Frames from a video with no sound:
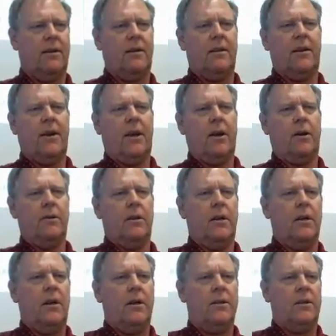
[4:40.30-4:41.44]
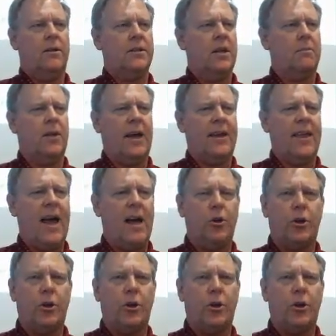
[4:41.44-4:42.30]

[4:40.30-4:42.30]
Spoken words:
There you go. Something like that.